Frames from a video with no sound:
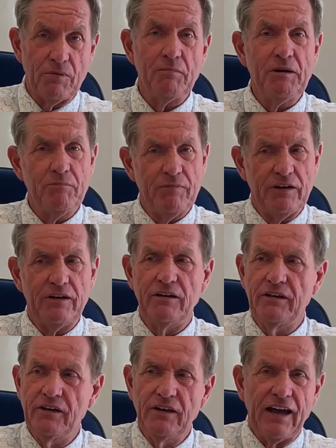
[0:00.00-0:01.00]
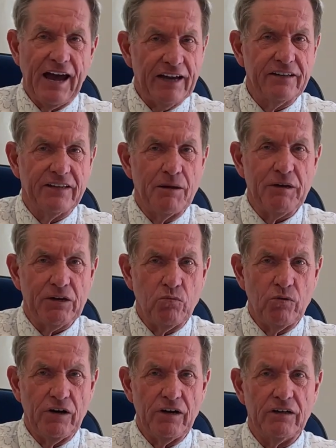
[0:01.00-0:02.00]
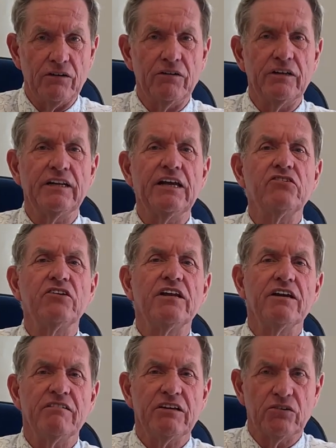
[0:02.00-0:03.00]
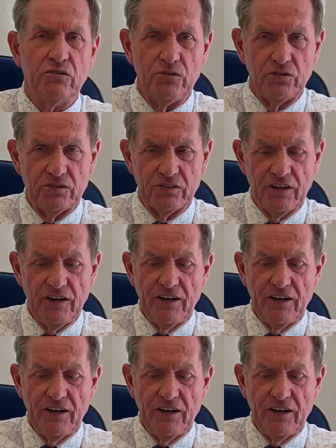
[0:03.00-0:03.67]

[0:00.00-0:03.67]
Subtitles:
I mean academic work on an engineering course.